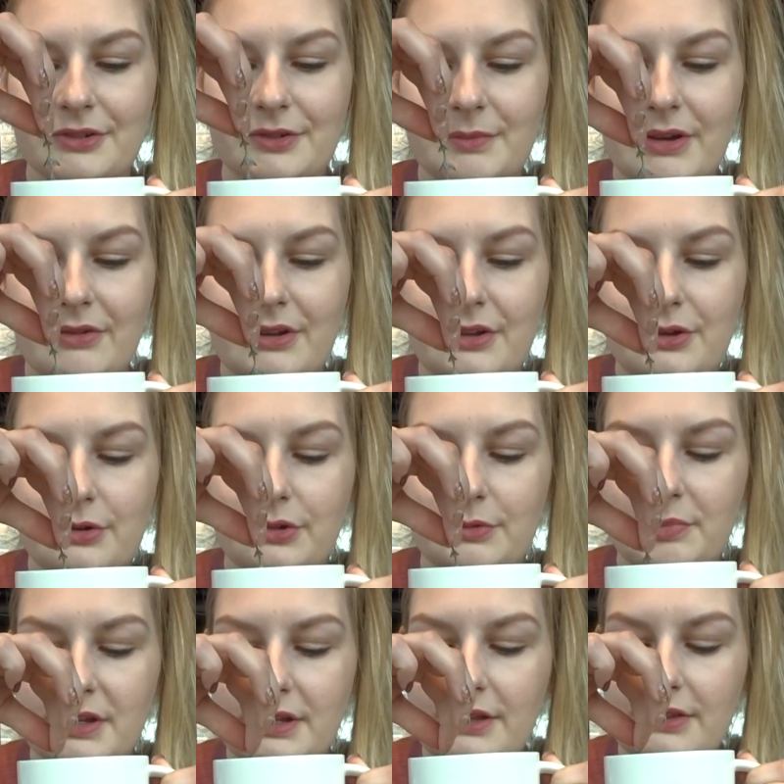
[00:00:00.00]
Maybe?
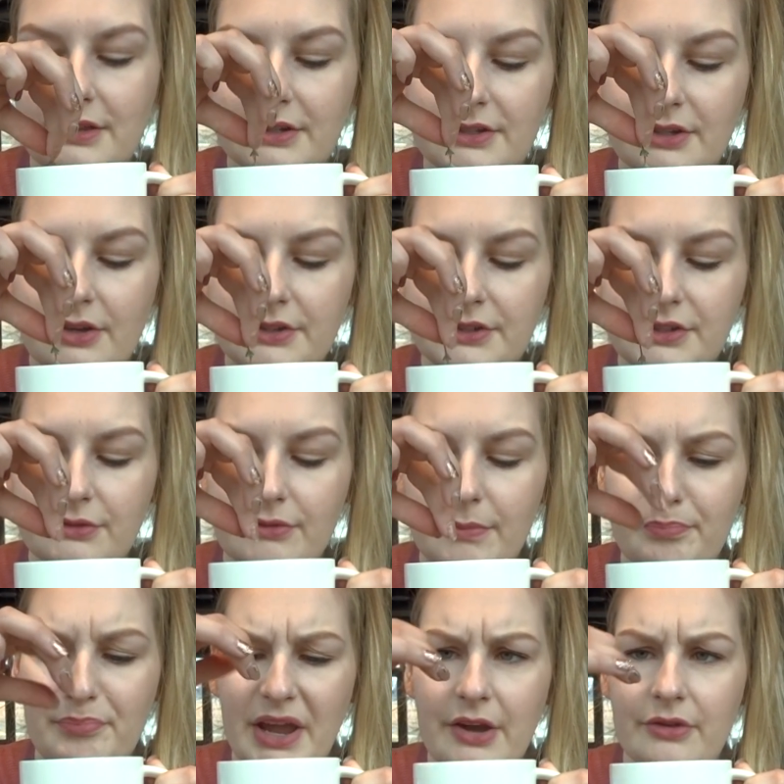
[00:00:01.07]
Could be. There's also
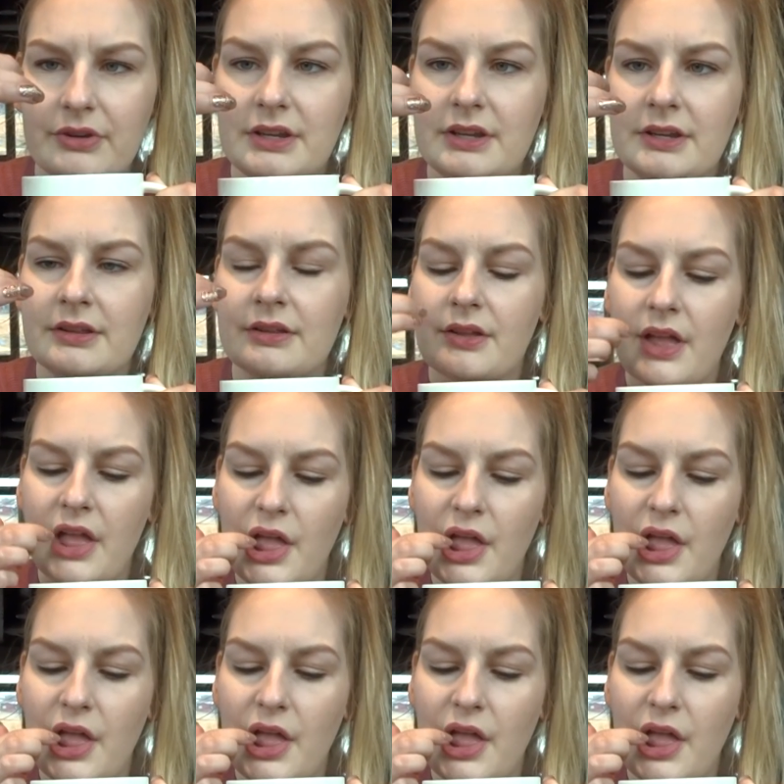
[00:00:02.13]
a berry.